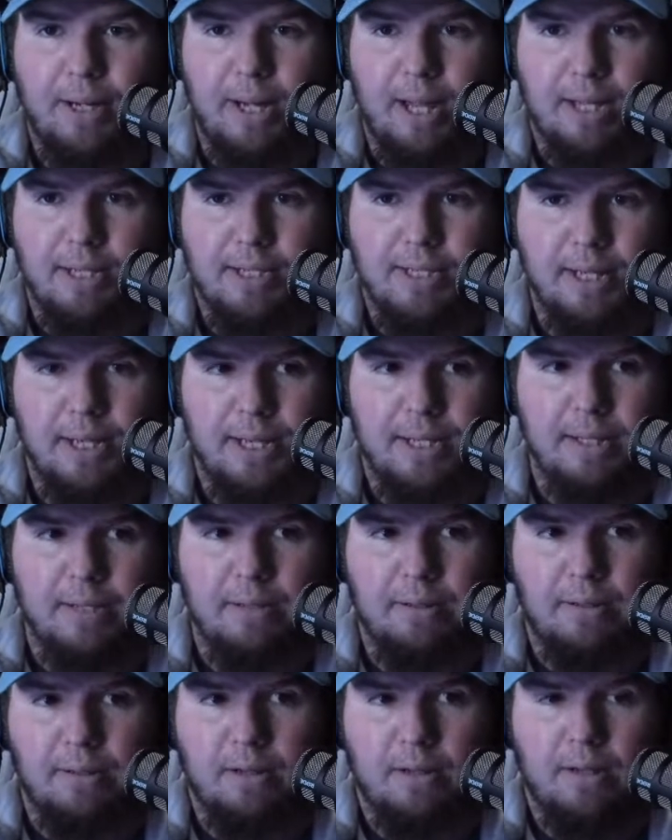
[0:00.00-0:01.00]
last night.
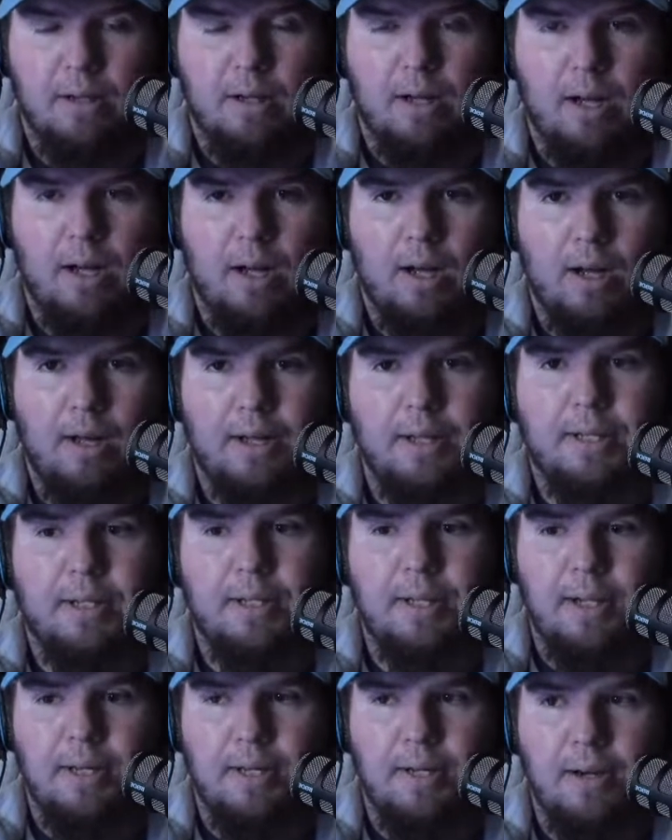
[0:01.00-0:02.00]
It
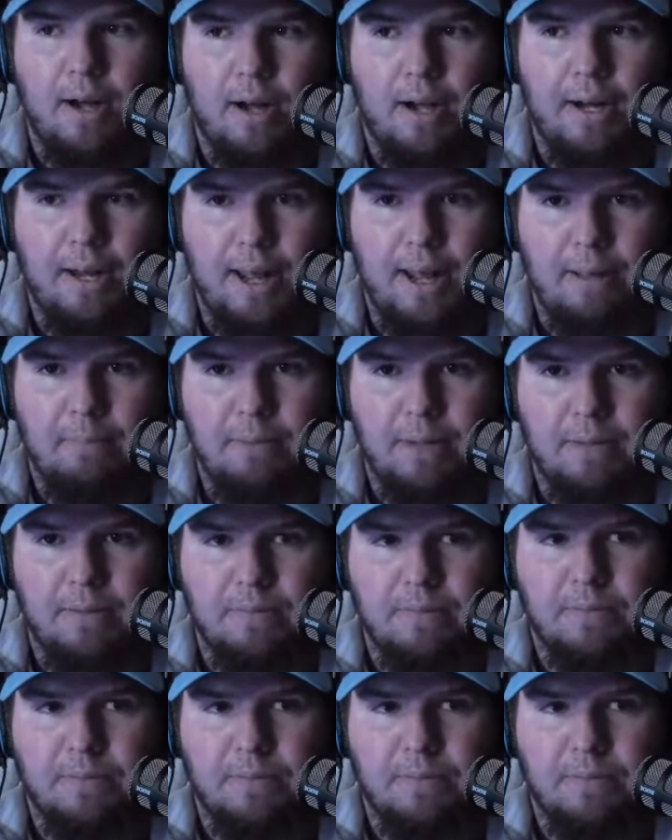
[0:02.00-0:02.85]
did not happen.